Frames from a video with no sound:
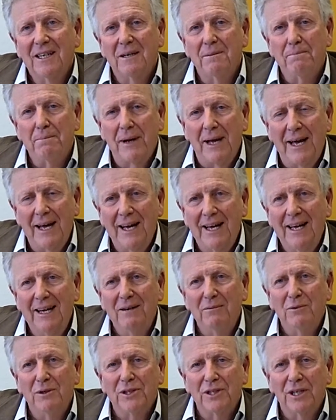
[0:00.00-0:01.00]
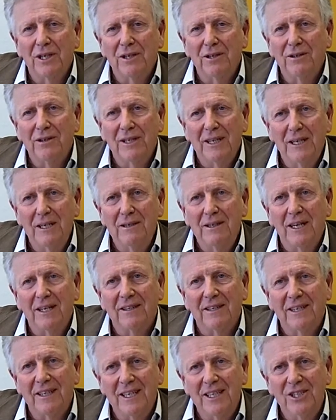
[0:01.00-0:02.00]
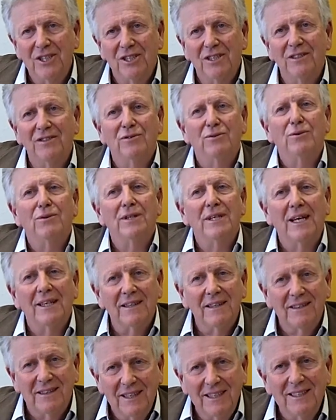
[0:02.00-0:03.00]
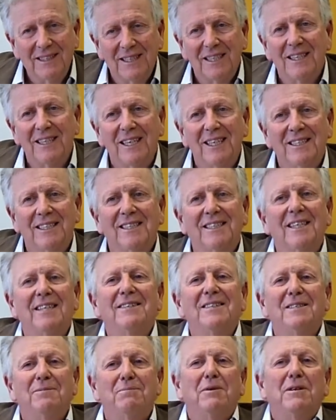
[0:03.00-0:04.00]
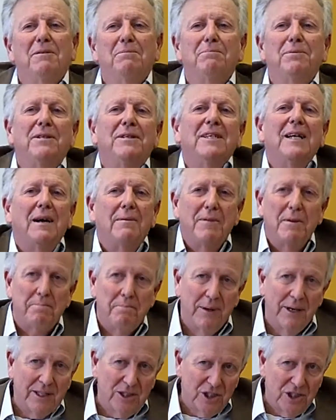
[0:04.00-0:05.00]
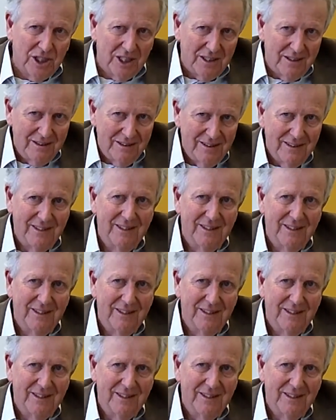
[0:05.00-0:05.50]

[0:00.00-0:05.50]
compare what's going on here in other nations, all the other things that are necessary as part of building up the picture.